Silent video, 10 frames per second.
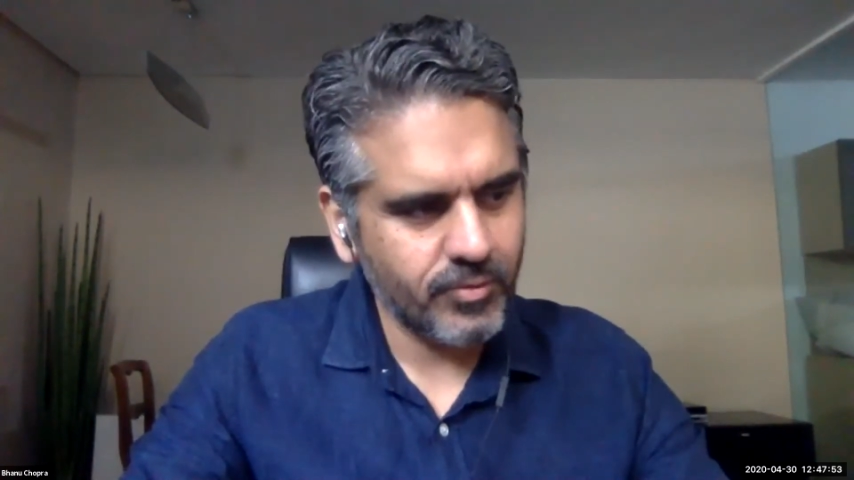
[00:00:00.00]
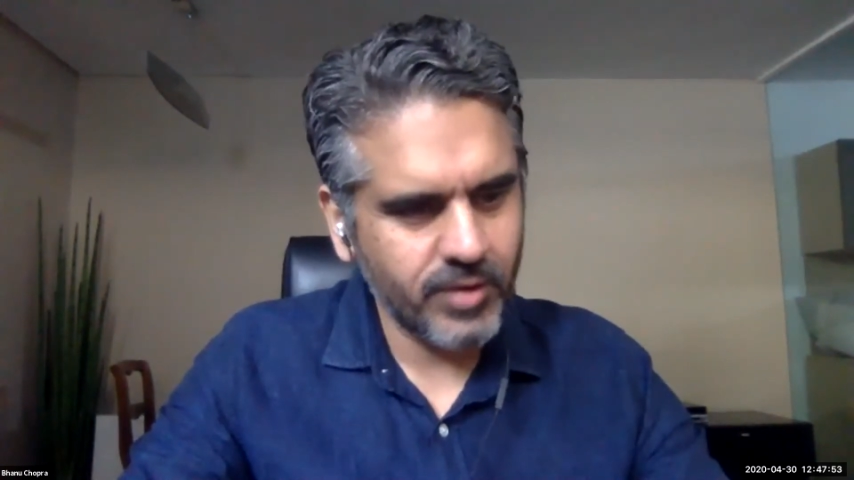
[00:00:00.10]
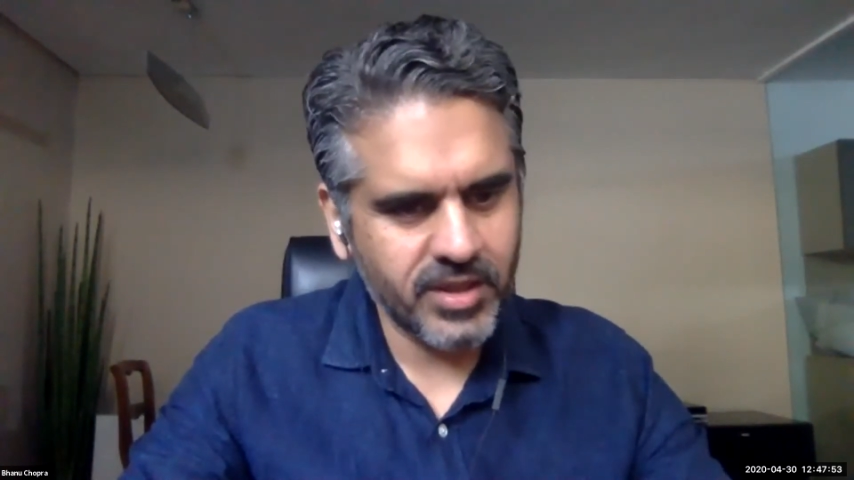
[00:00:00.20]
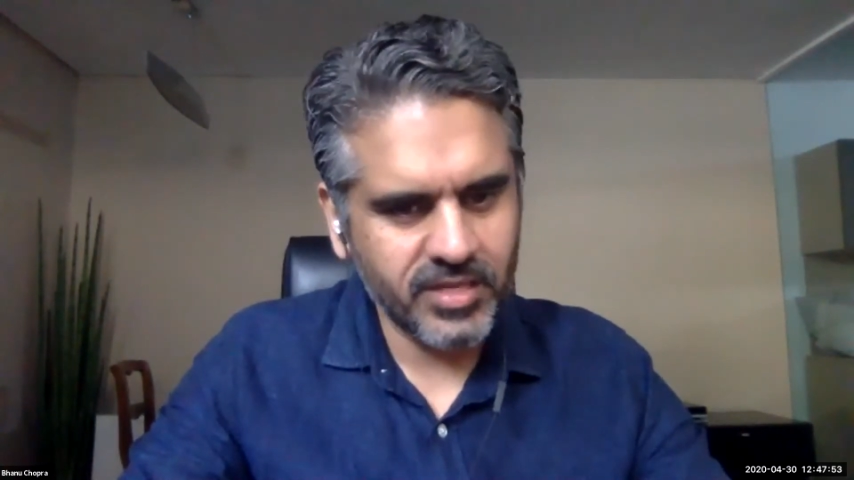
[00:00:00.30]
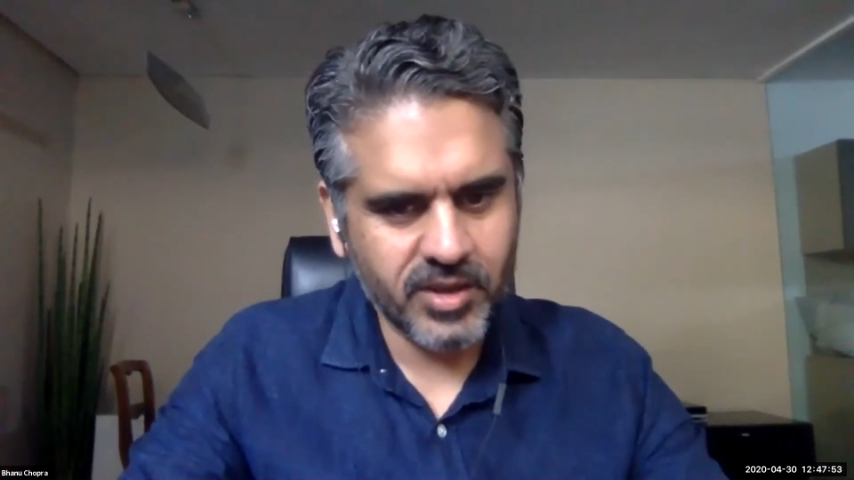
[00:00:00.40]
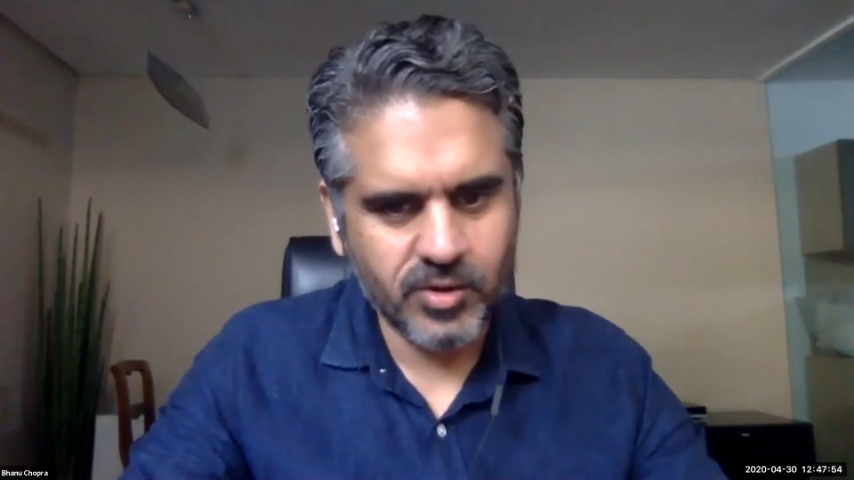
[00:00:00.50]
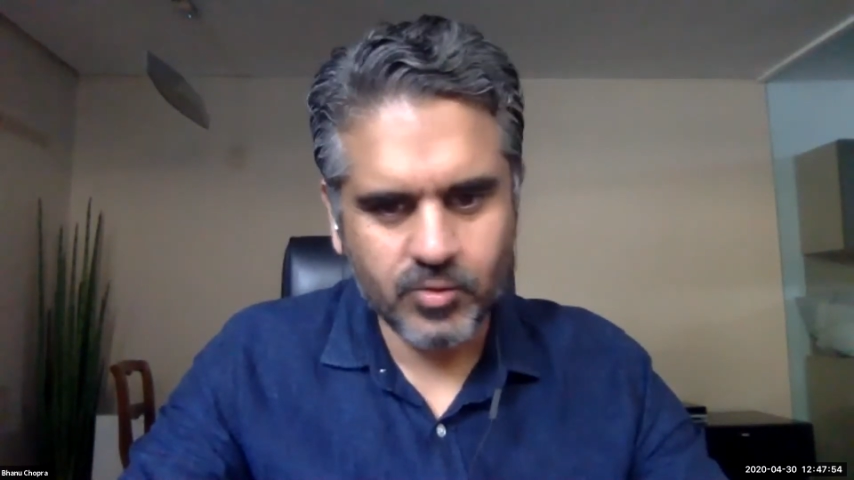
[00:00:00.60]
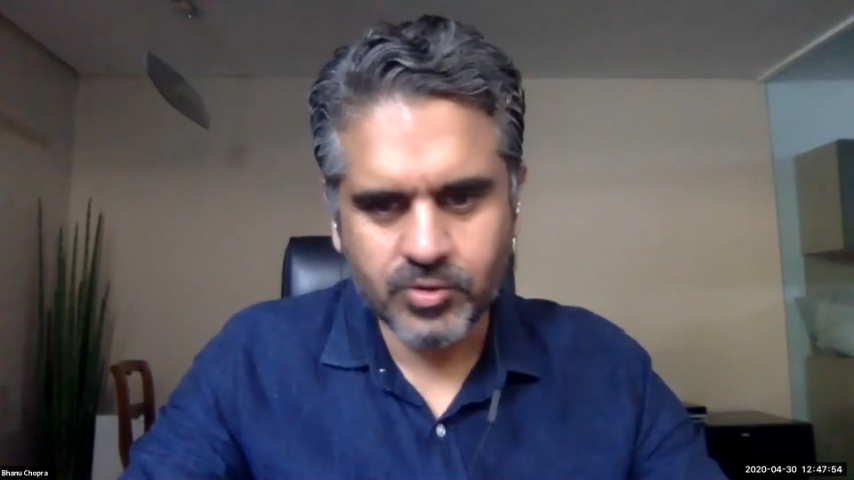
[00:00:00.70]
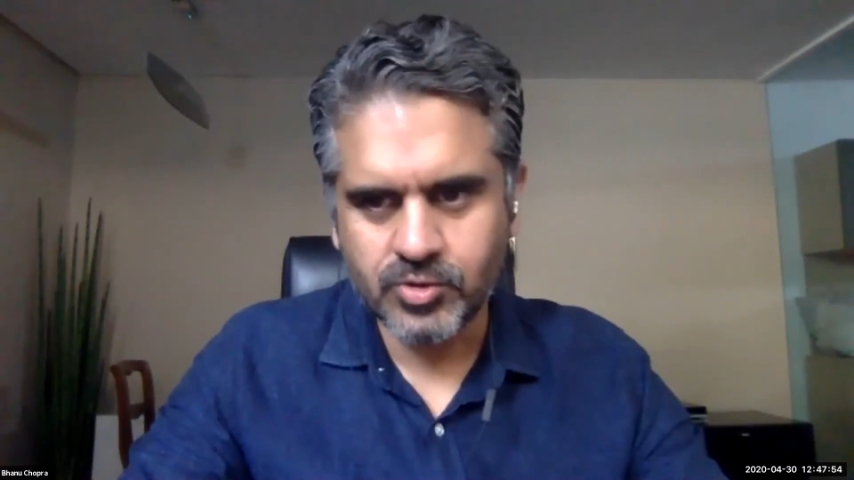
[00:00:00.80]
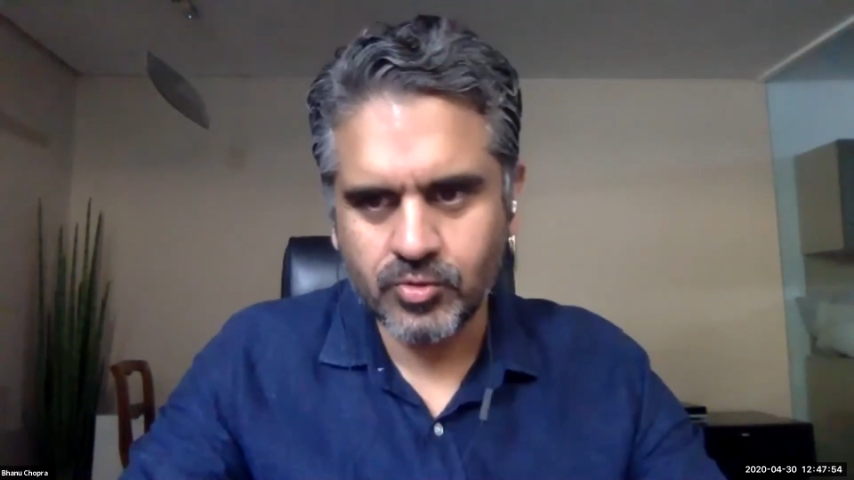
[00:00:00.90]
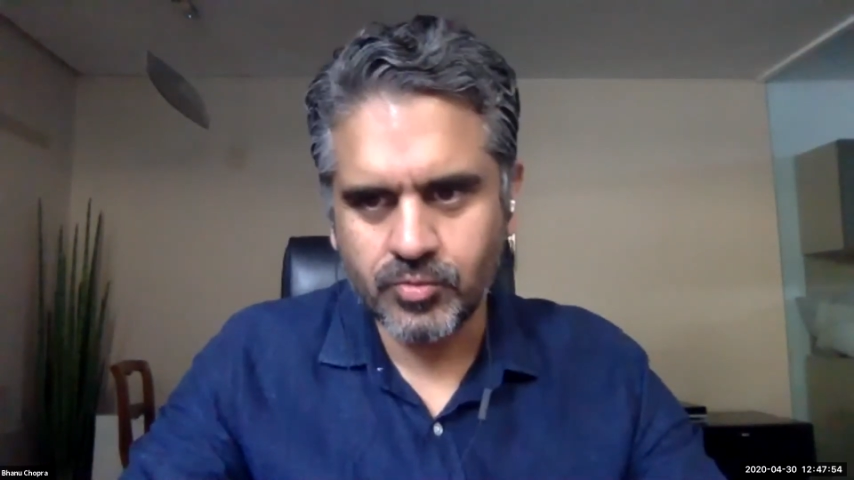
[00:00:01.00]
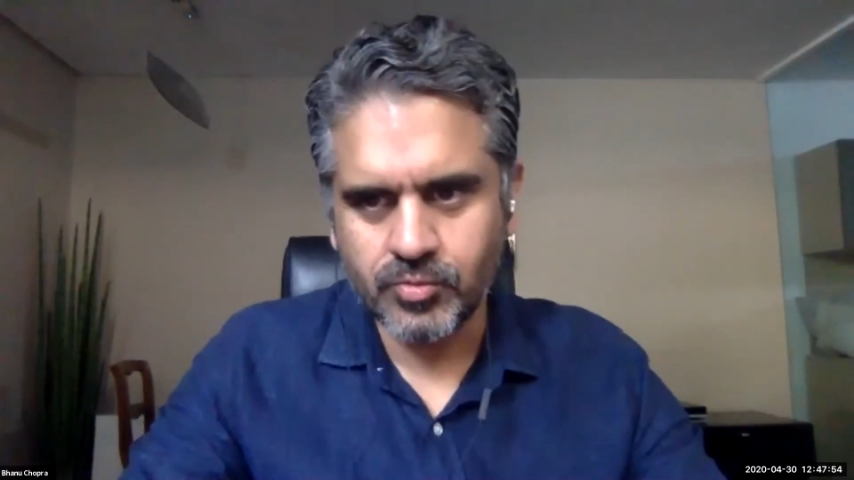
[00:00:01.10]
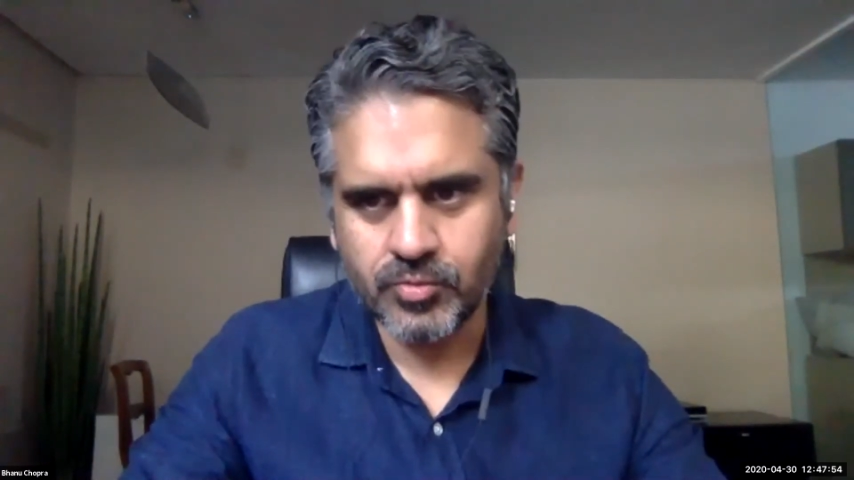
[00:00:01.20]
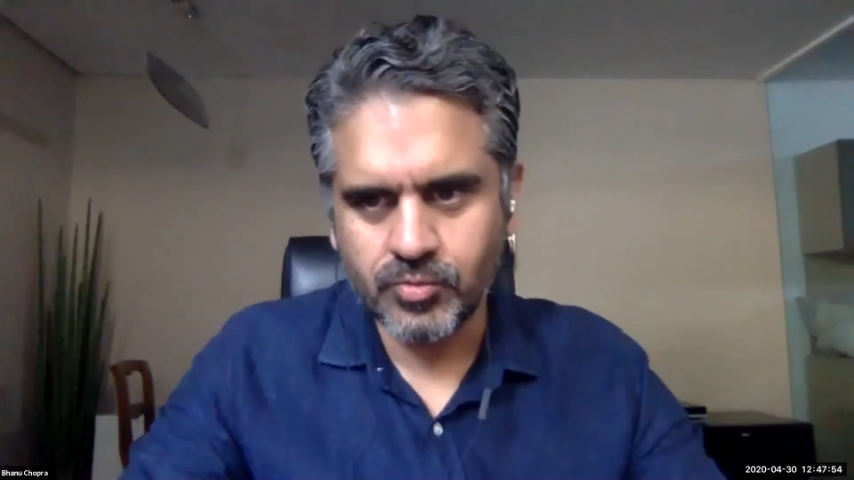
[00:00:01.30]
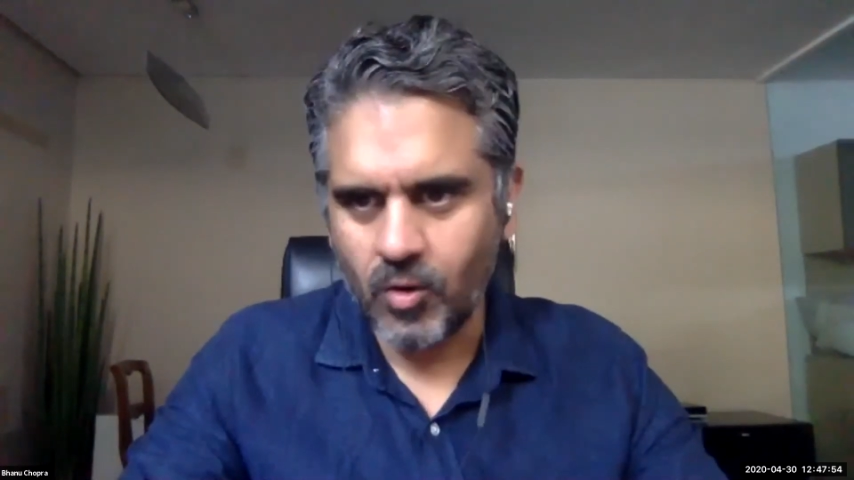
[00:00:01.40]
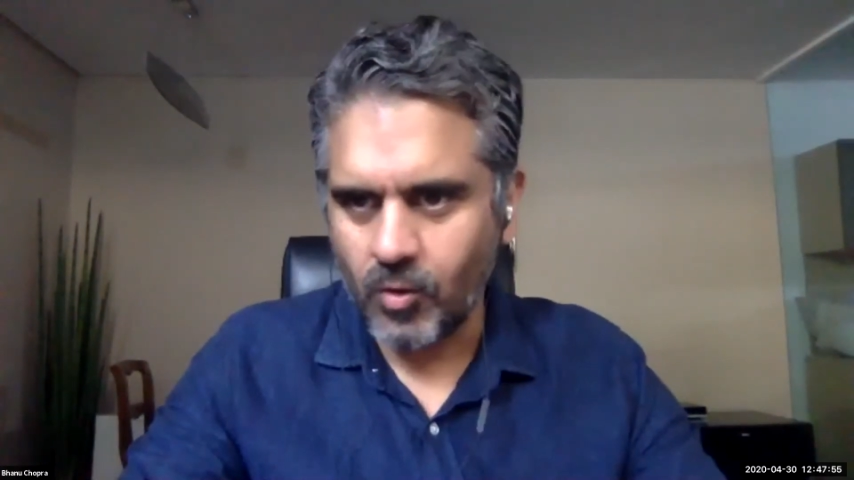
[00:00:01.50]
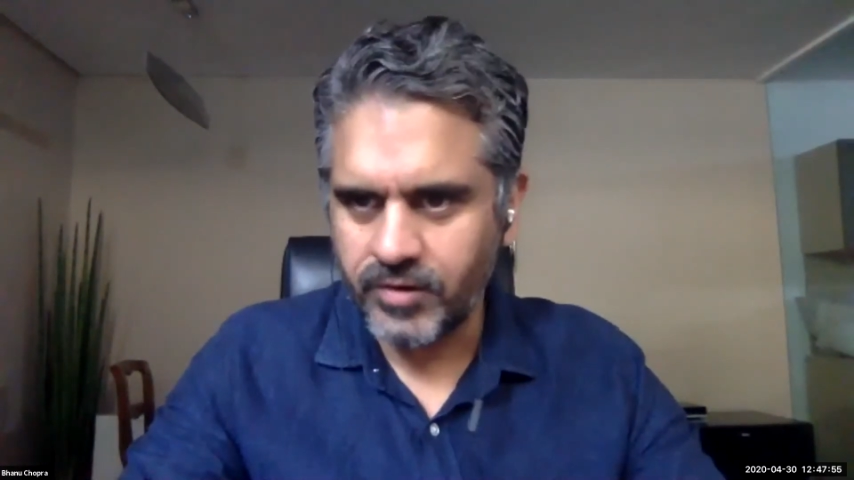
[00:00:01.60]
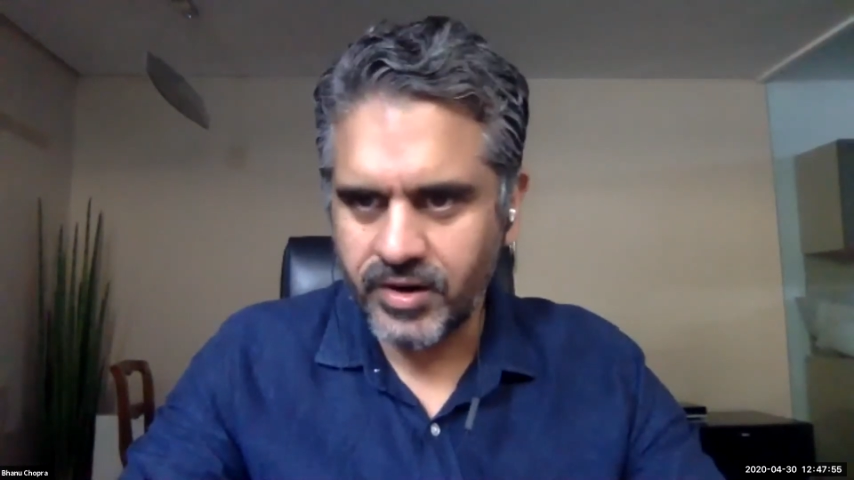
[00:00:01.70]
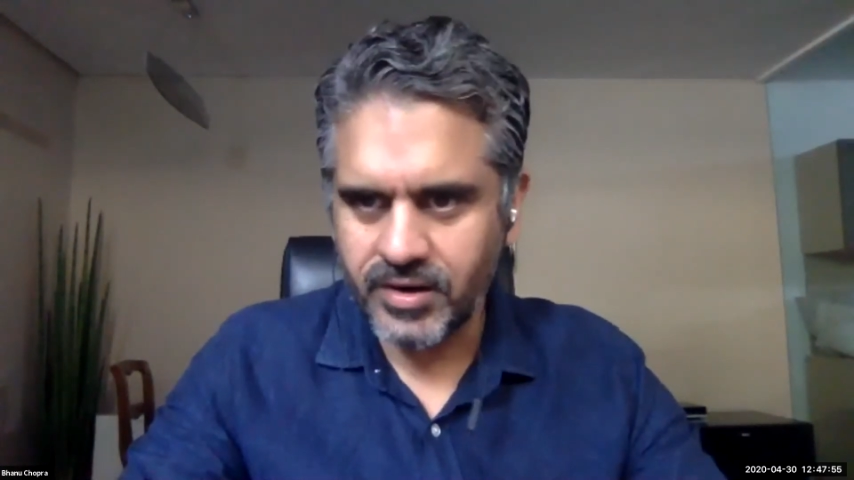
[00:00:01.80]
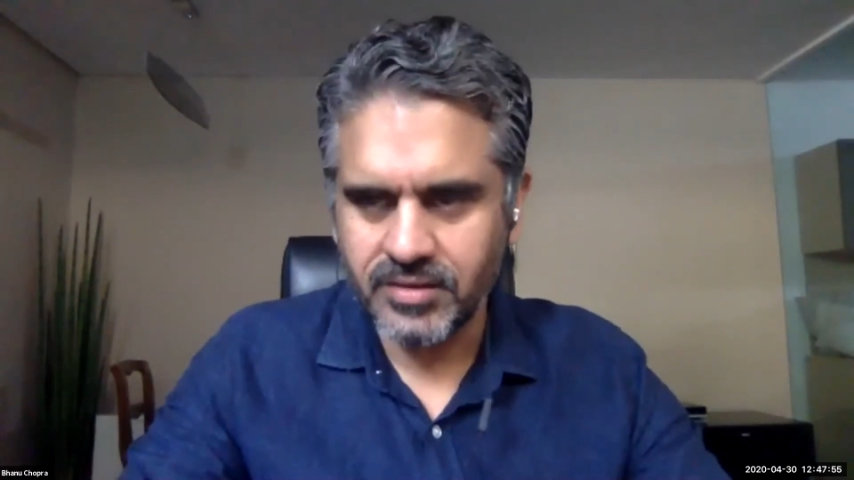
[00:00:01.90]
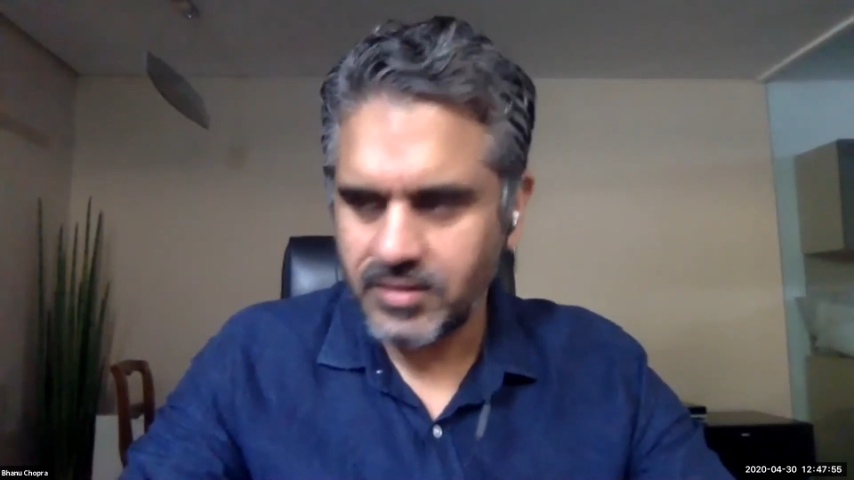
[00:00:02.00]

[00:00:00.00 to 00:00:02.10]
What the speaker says: way they used to pre-COVID,